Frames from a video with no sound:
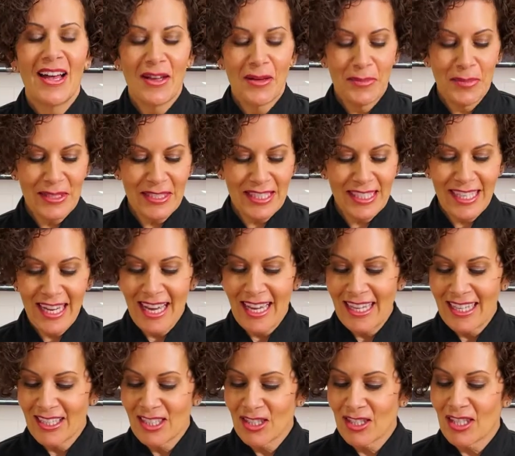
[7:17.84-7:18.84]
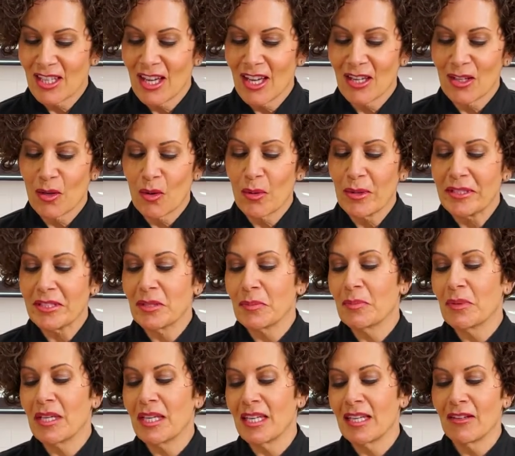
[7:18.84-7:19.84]
but today it's going to
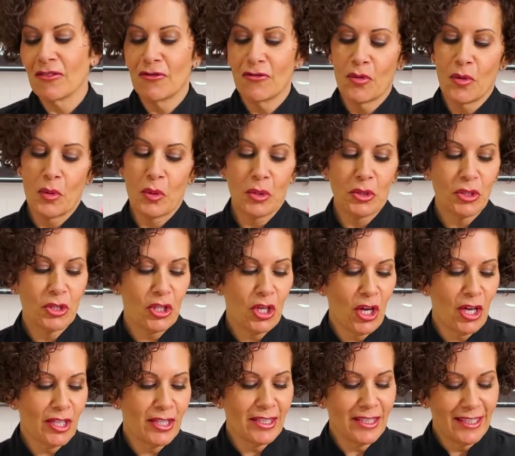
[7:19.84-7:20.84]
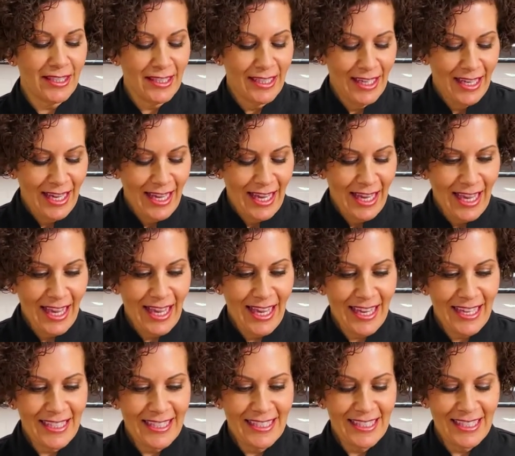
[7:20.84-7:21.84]
be for chocolate.
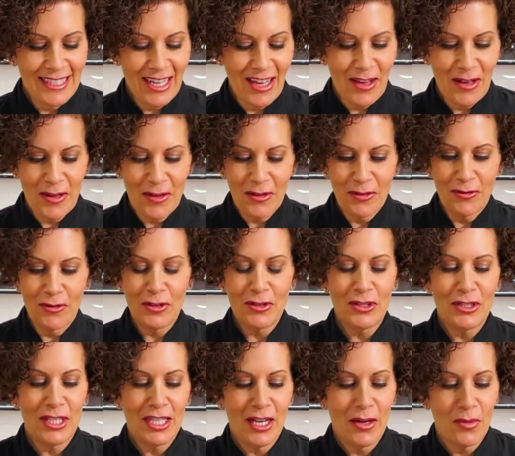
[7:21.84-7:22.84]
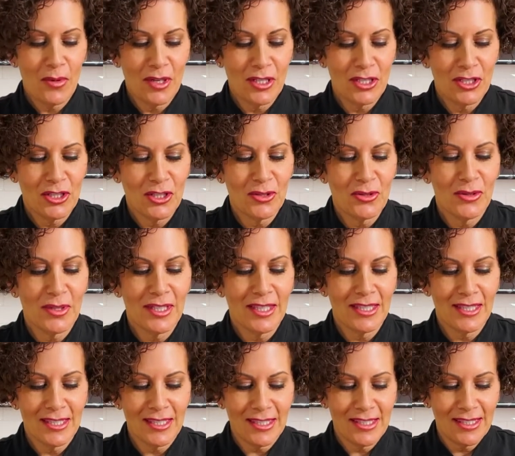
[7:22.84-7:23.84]
And the first thing I want to do
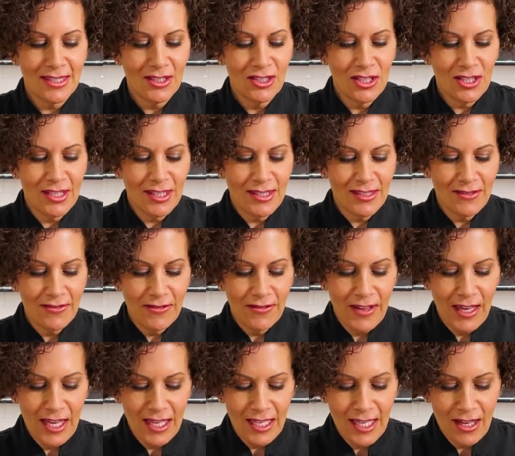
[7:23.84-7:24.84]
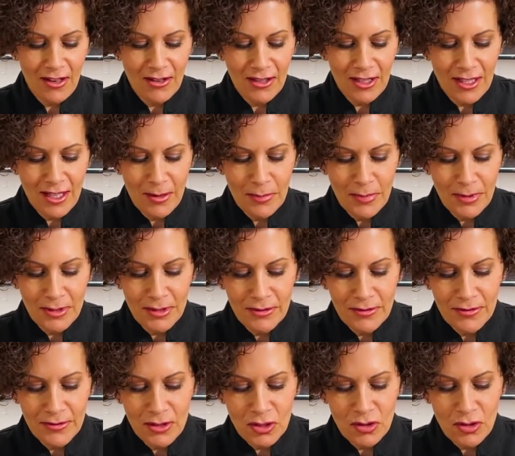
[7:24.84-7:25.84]
is just fan out a couple
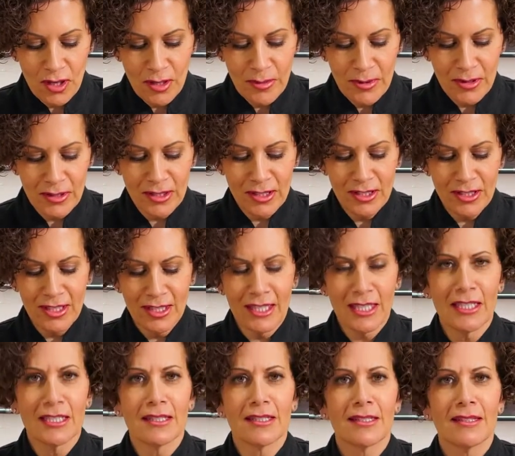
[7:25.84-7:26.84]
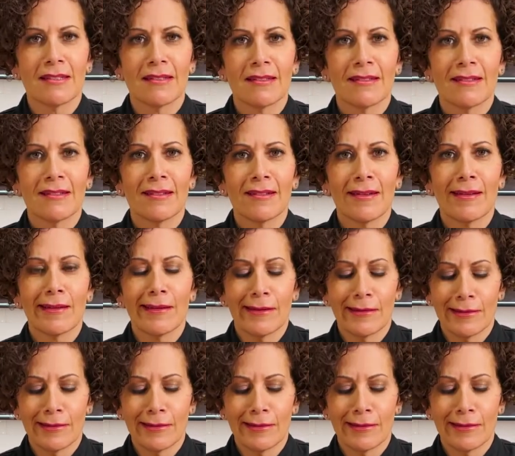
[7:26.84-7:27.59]
of strawberries. Look at these. Look at